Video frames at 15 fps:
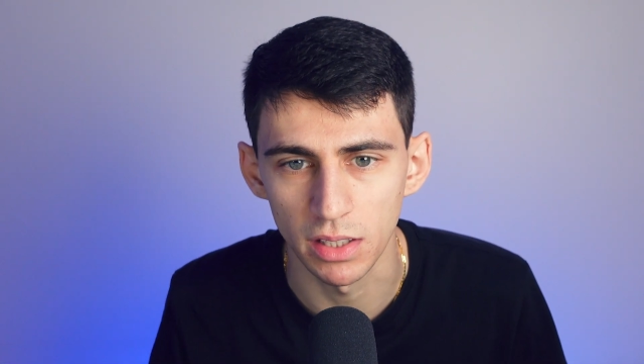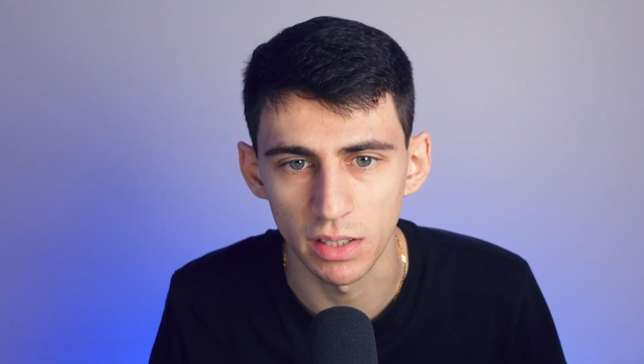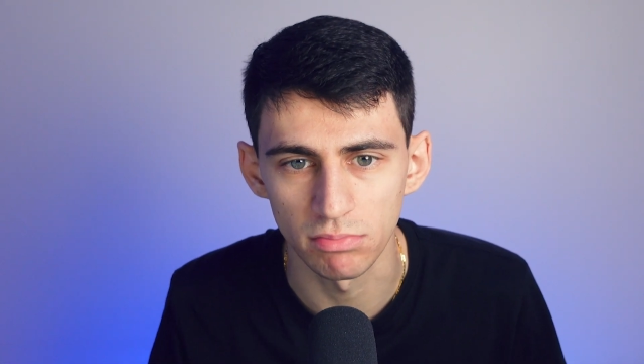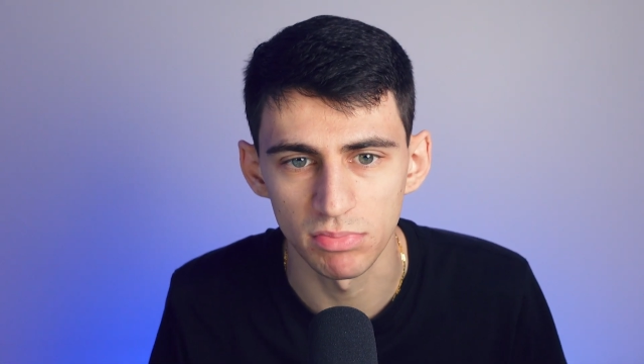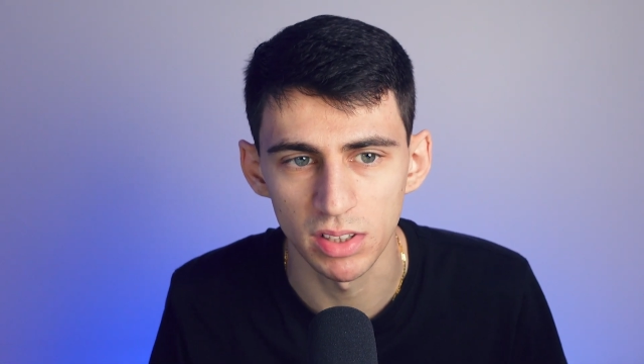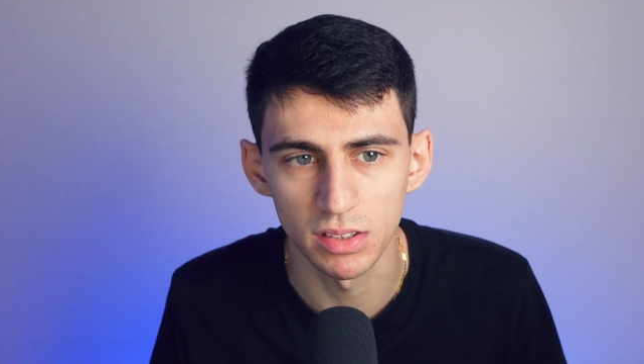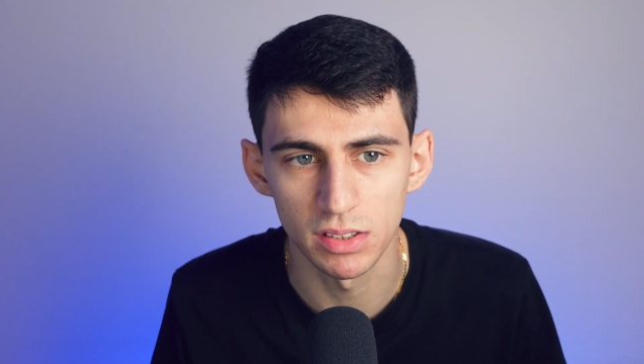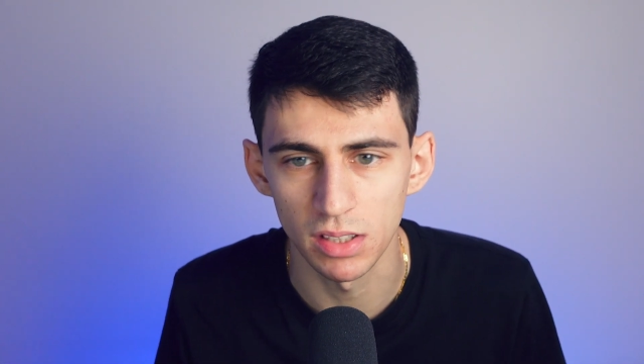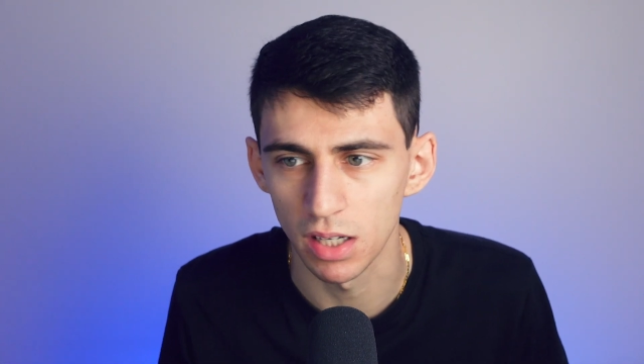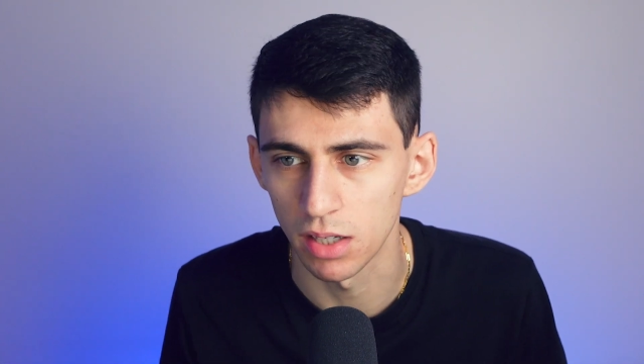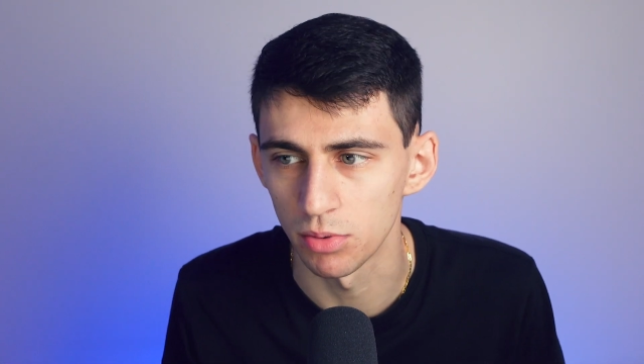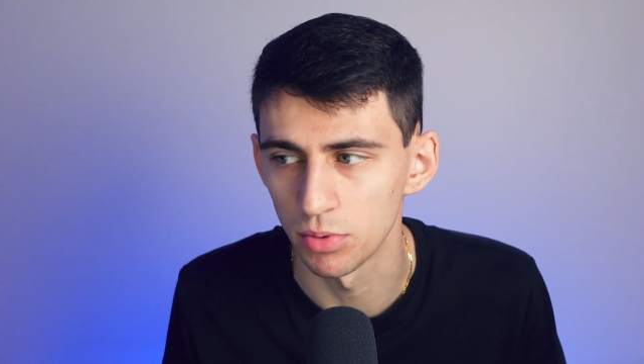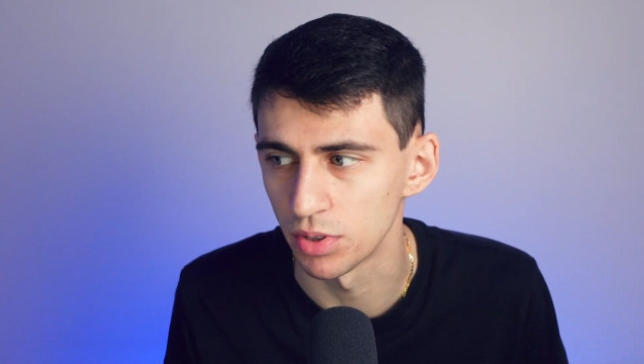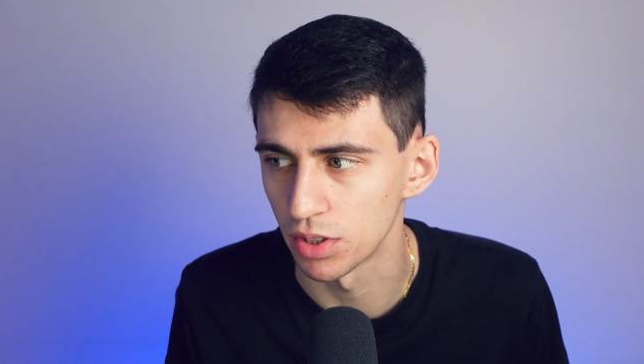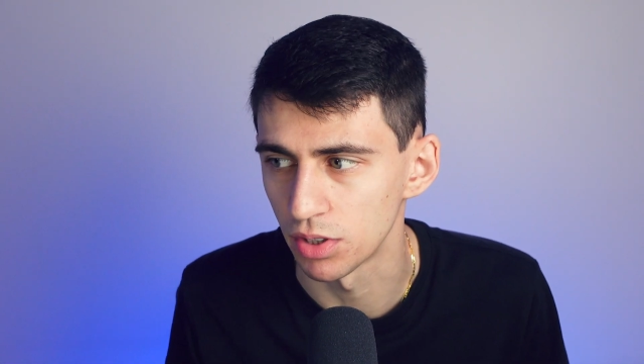Like, that's
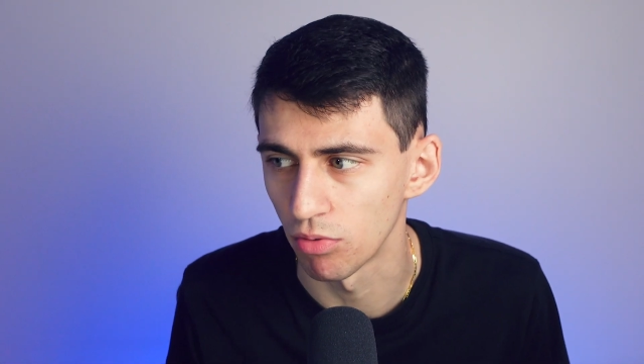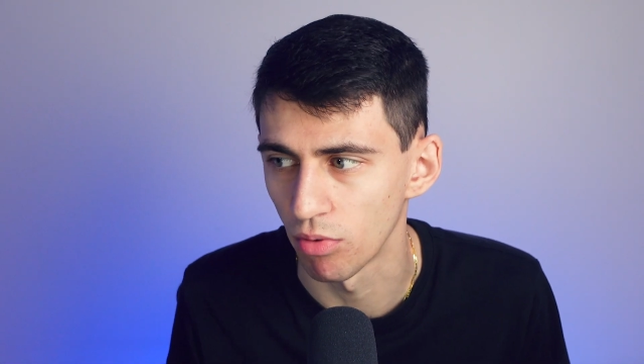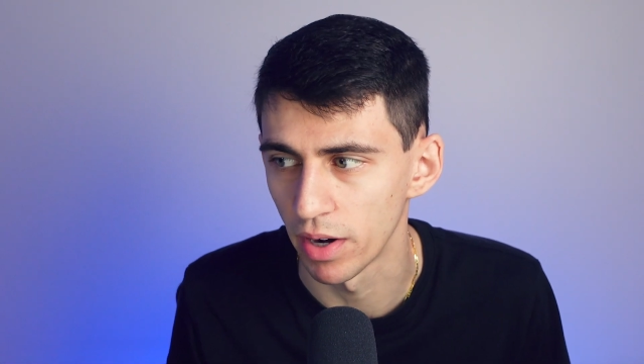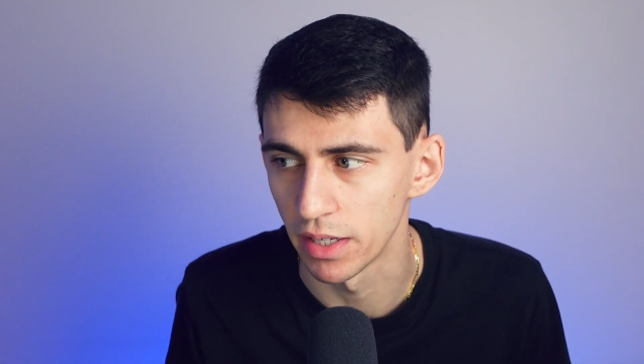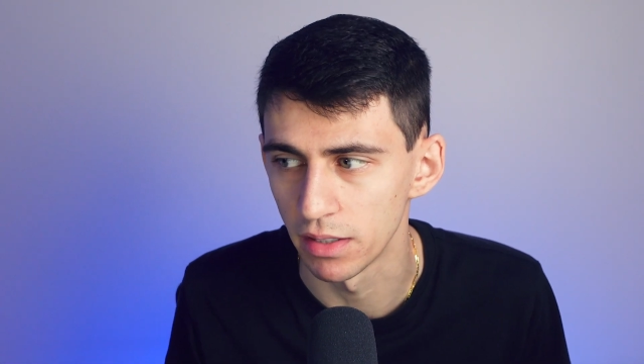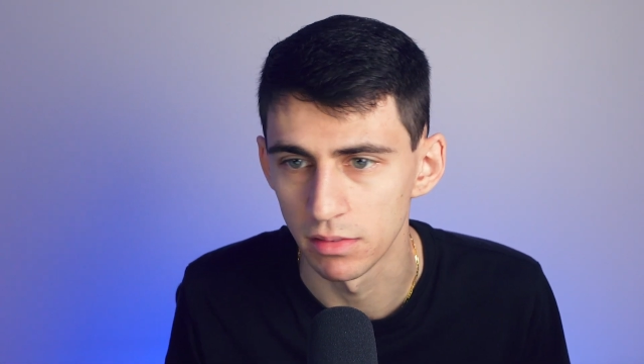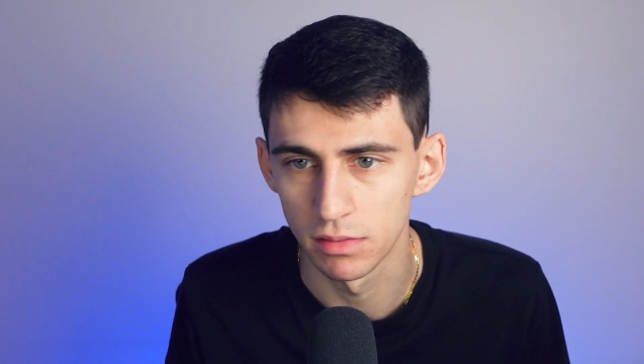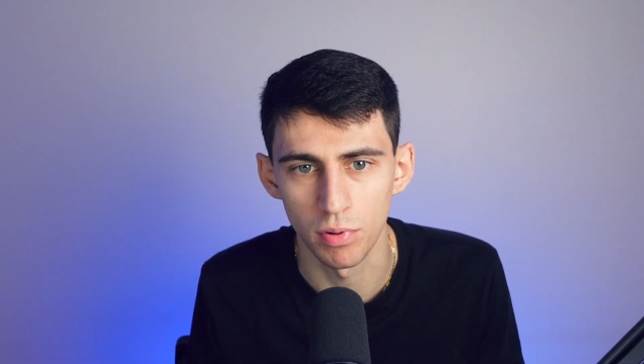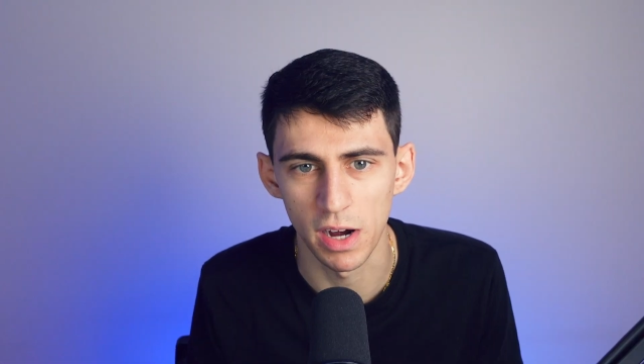not a really great